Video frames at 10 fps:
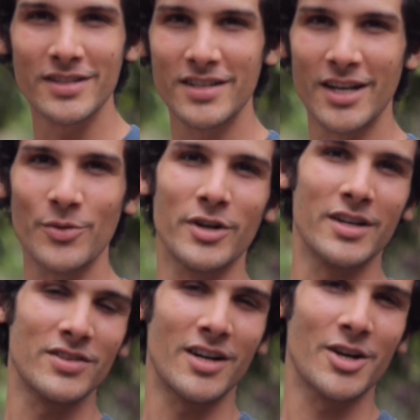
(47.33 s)
and today we're
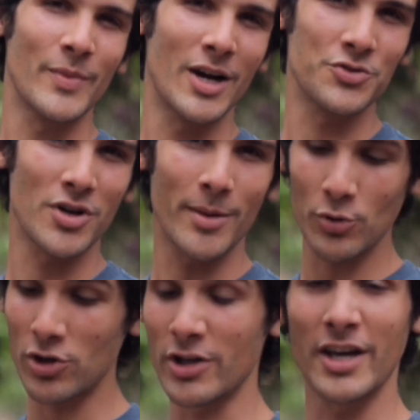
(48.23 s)
going to talk about
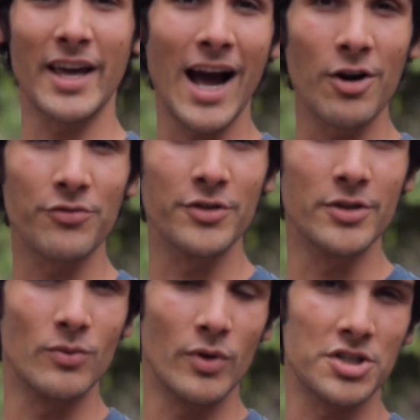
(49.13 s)
tropical cacao
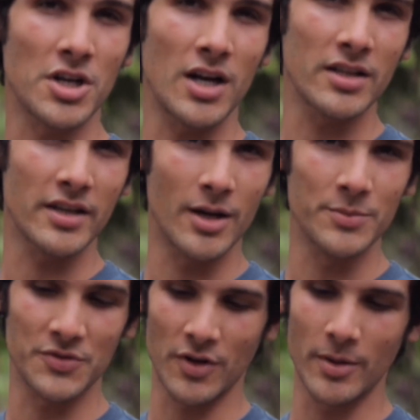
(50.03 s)
fruit, where chocolate
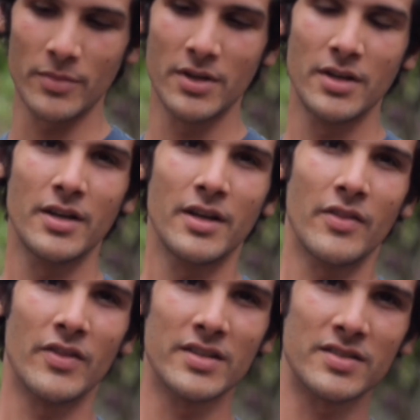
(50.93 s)
comes from.
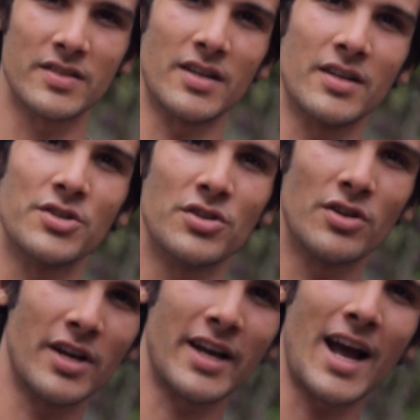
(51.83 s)
This is a
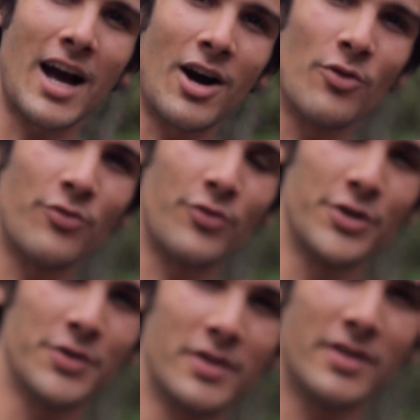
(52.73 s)
cacao
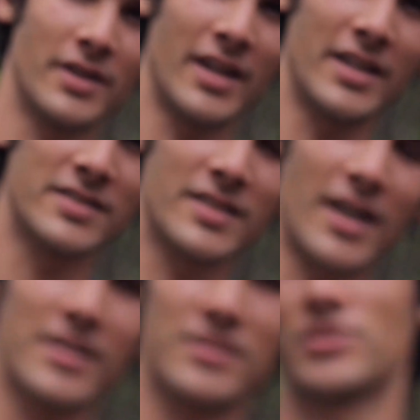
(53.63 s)
fruit, and
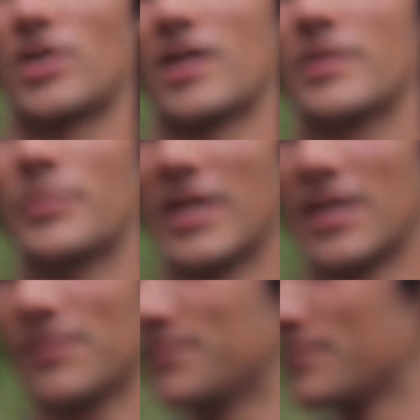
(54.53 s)
inside is the chocolate bean.